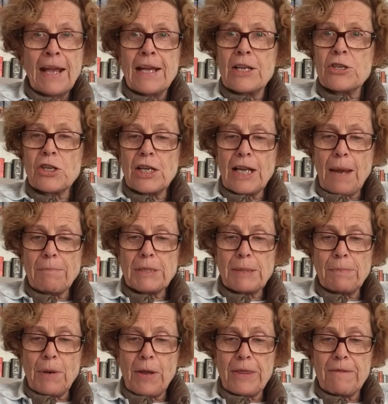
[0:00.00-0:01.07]
She leapt
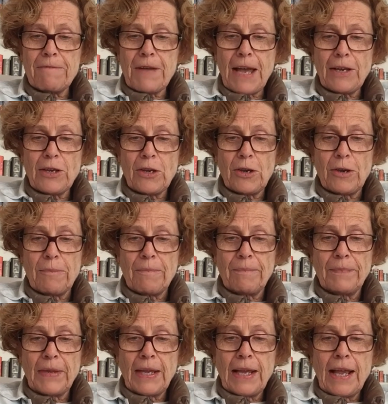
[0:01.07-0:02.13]
upon the vacuum.
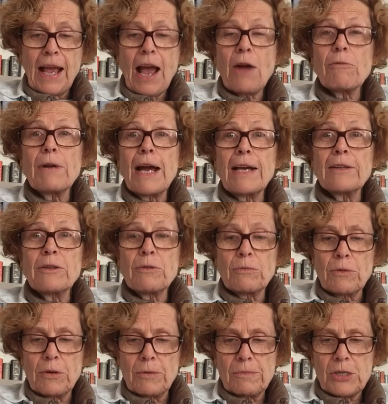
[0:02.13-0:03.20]
Around the
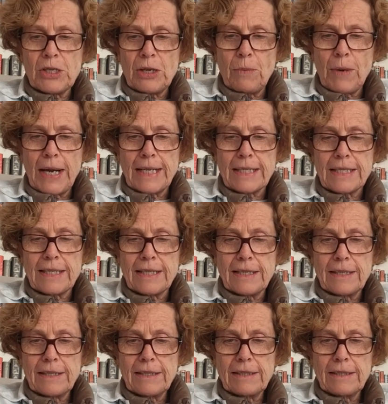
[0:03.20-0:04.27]
room she went.
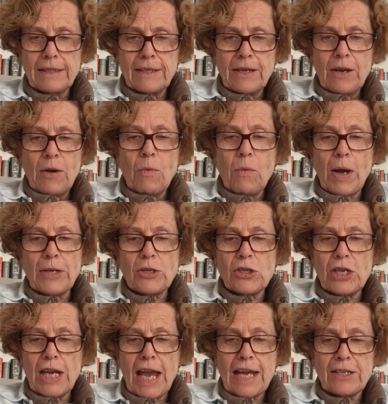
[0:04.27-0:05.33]
Once
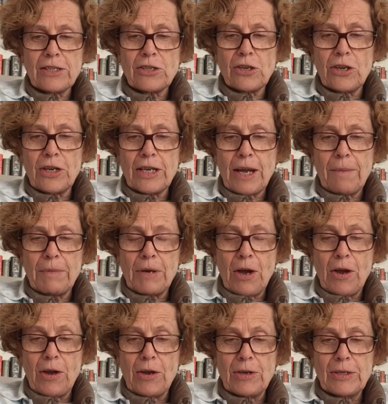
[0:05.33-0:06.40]
she had a turned up
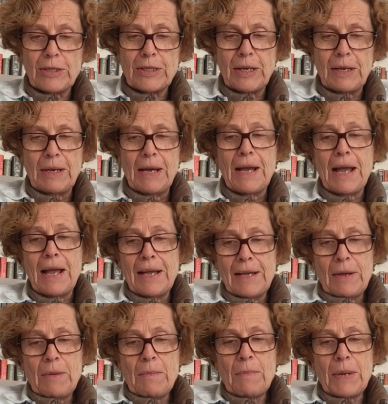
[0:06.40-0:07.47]
nose,
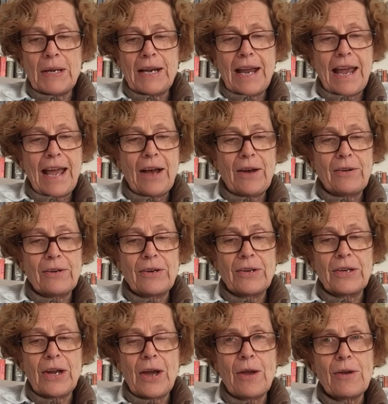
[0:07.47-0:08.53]
but now her
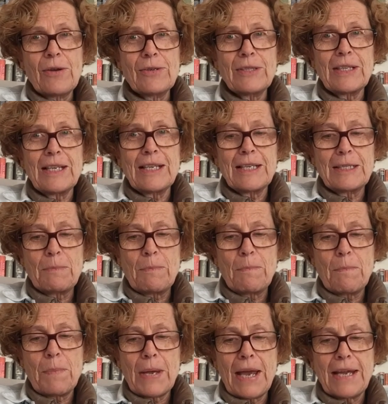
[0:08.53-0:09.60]
nose is
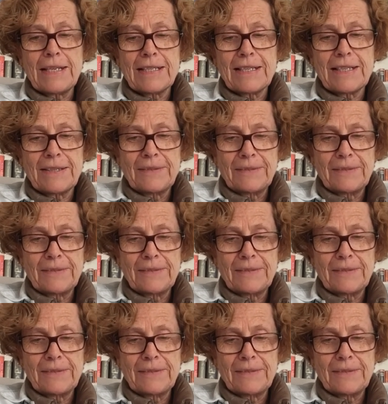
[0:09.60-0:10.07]
bent.